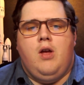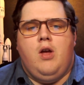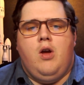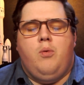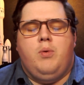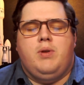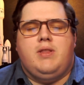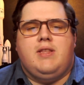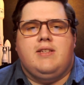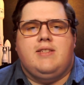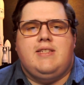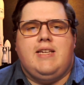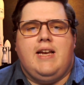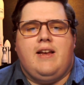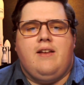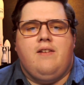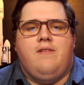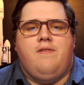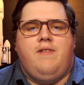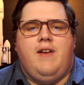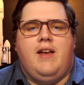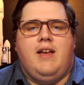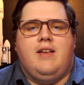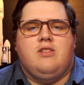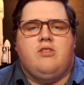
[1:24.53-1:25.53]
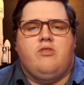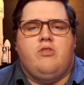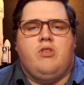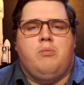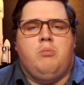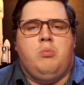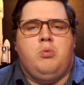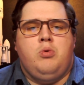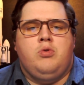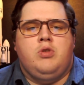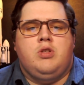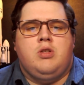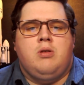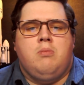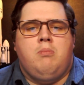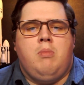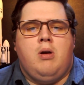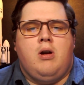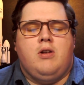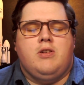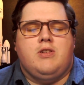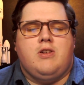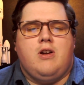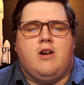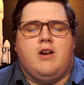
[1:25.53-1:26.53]
With the second phase of the Moon to
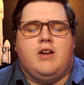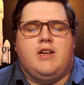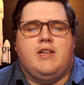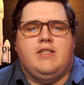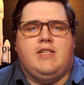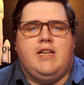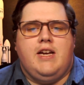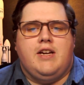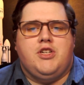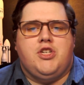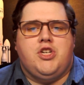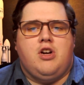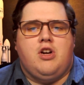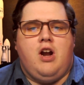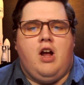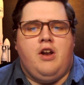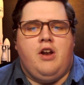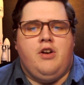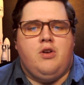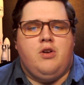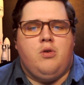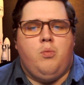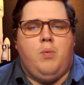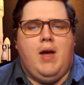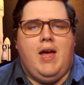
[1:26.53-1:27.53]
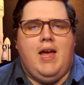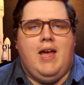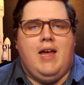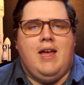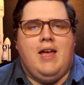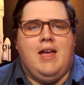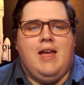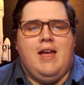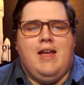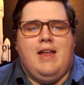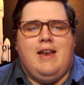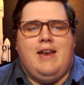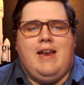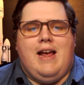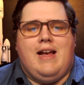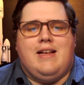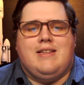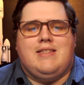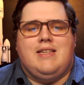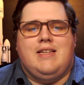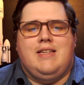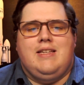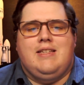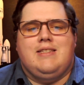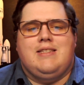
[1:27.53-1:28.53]
Mars architecture underway,
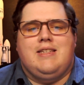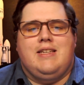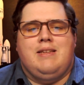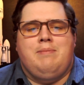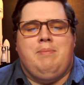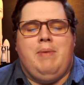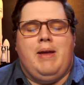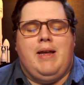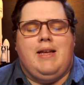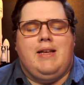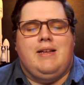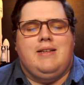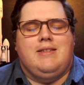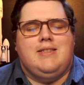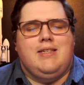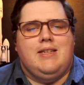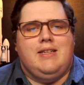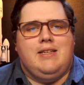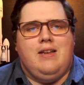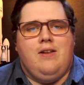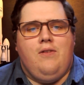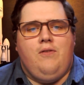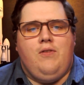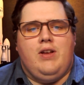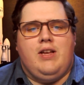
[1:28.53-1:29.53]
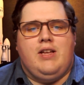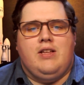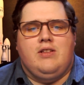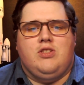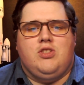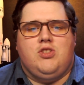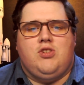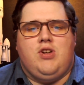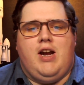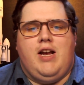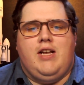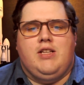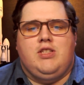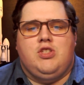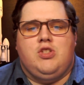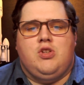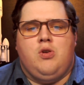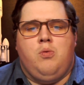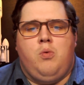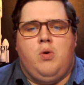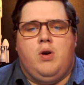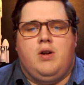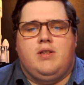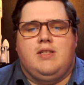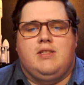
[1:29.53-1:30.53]
NASA is making significant strides
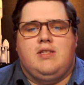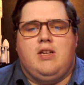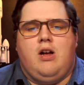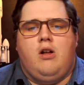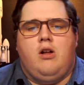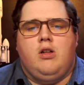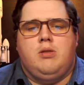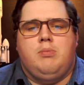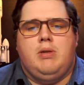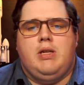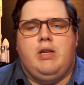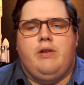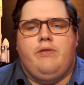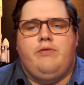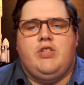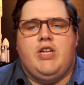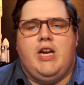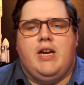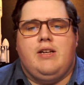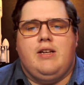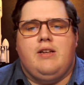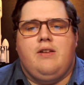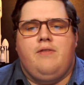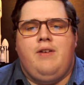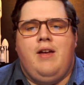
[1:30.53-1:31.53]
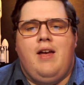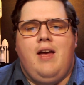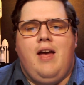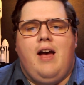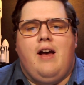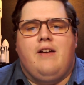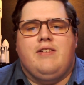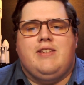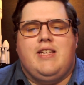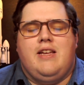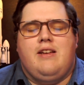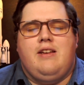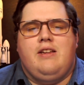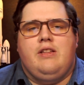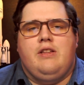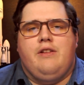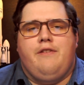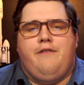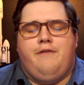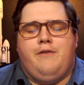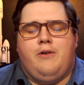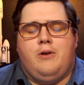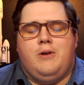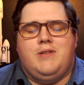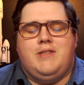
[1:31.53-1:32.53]
towards its ultimate objective of sending the
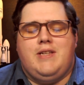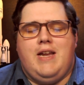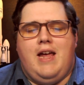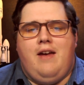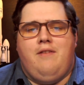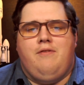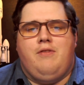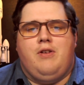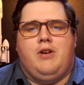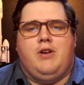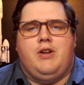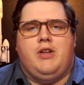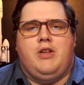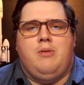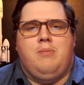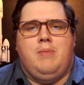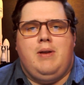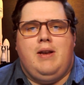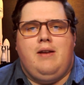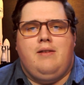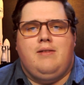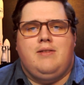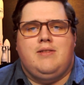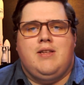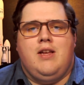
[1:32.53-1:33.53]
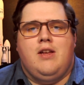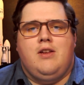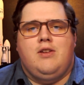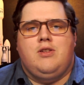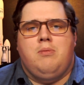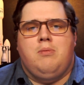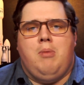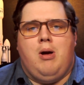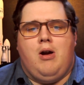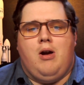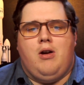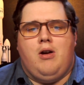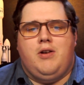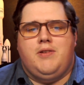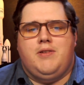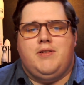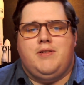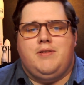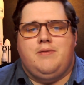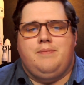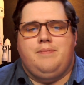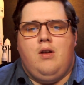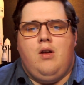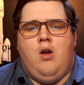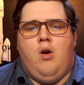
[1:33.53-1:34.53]
first ever humans to
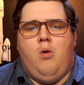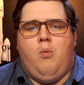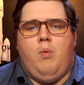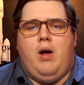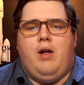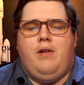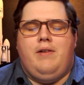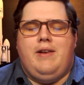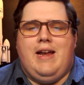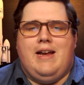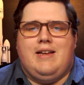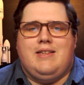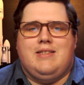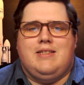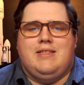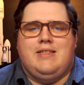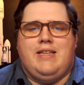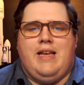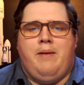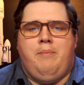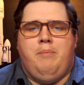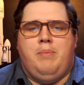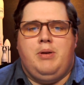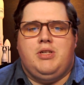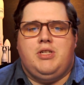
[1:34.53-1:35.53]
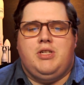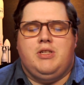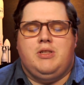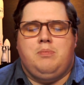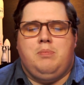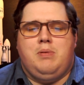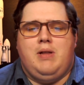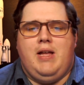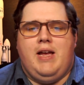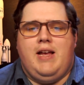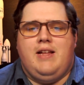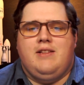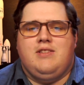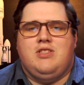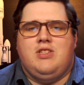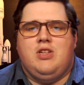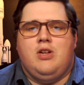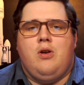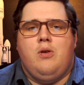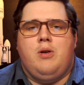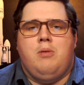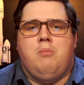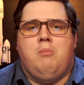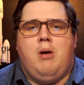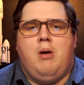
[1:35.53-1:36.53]
Mars. Well, NASA's ambitious plans to
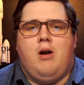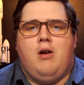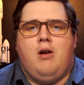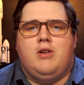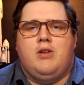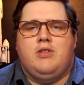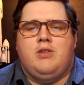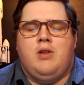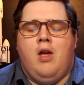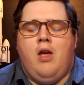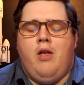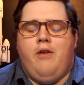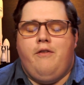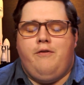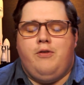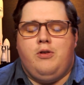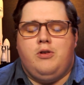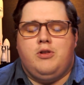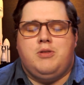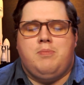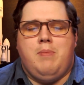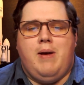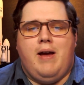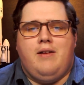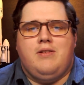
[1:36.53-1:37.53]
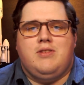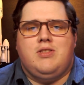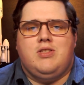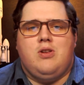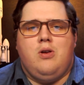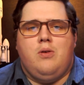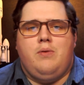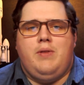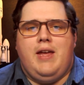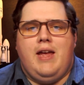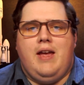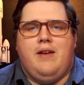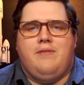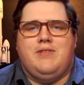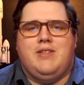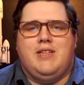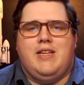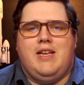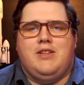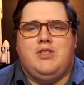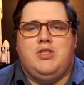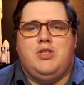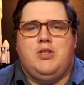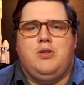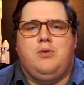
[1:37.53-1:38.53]
go to Mars, first milestone they have to
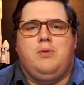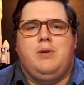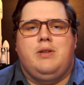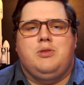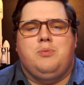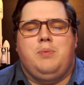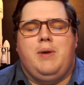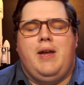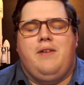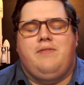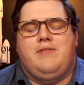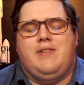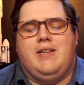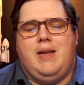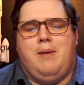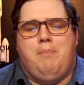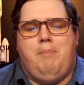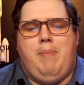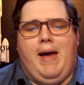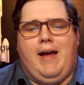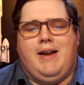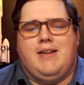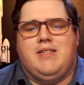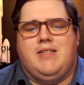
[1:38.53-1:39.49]
get to is we have to get back